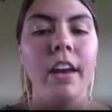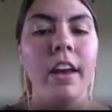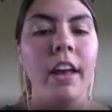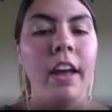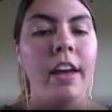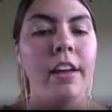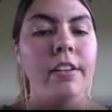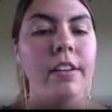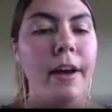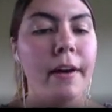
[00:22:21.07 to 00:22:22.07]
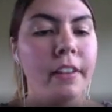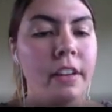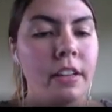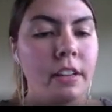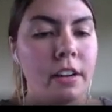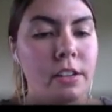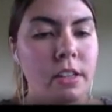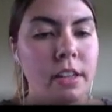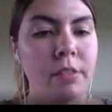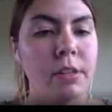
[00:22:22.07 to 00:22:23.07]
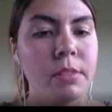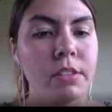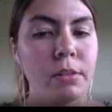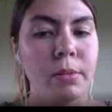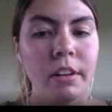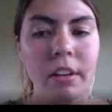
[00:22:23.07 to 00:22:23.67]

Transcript: and yeah, anything else on that one, Mr. Holman?